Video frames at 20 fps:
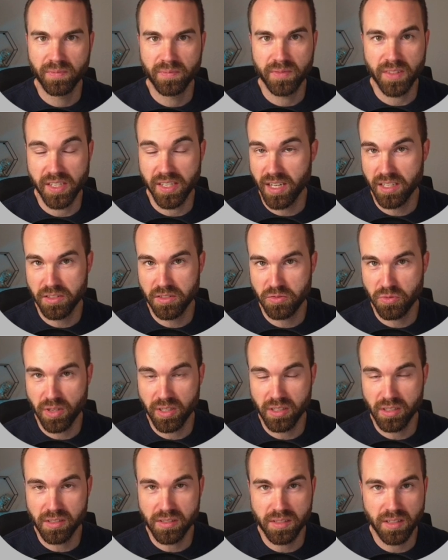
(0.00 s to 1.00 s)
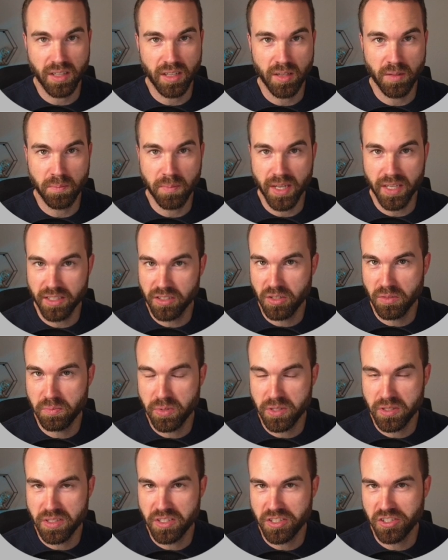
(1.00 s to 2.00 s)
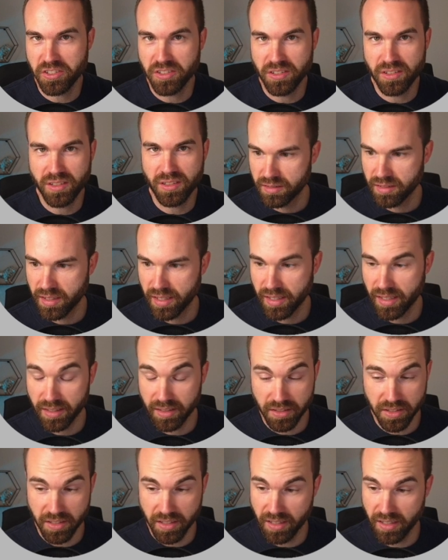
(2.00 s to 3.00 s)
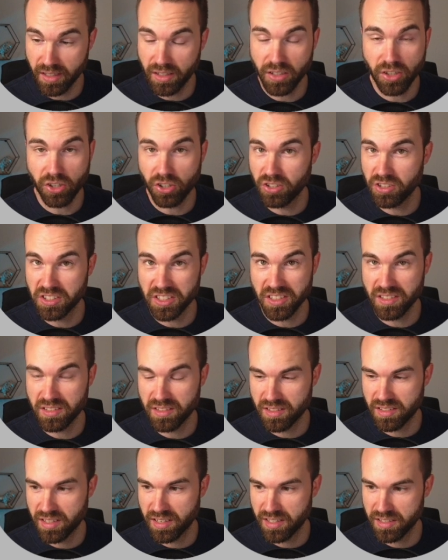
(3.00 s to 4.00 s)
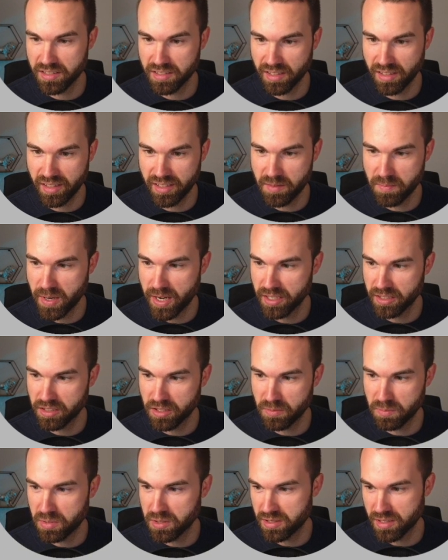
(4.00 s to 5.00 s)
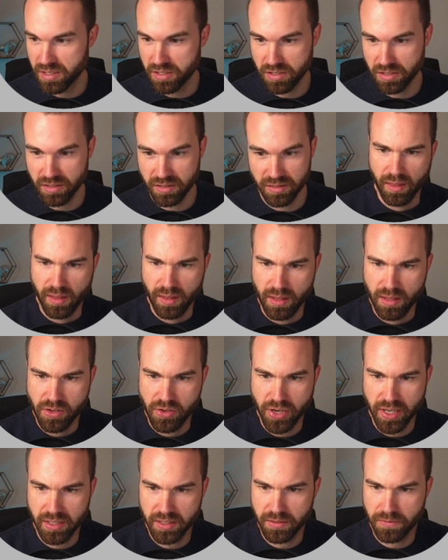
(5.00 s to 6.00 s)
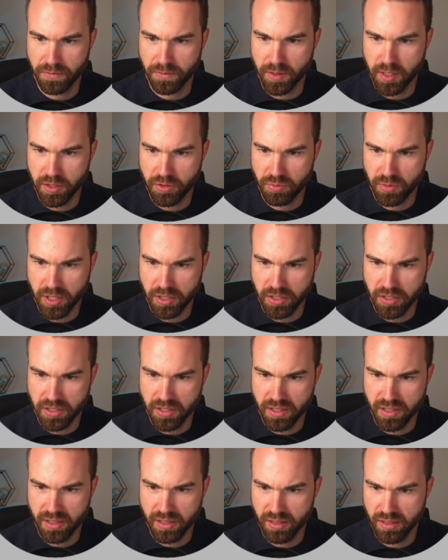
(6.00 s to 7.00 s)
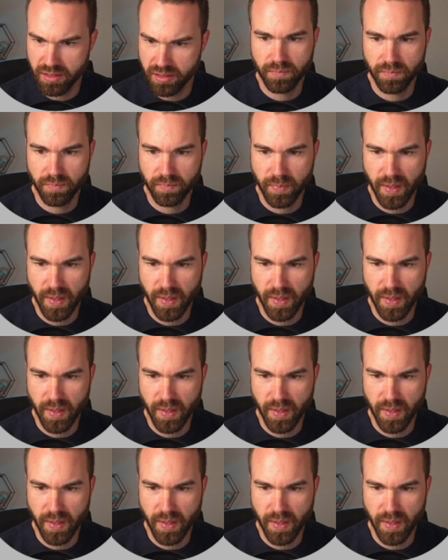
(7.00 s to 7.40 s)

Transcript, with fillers: The next struggles are bad compositions. And yeah, all these designs are in a bad composition. You got the fish right here.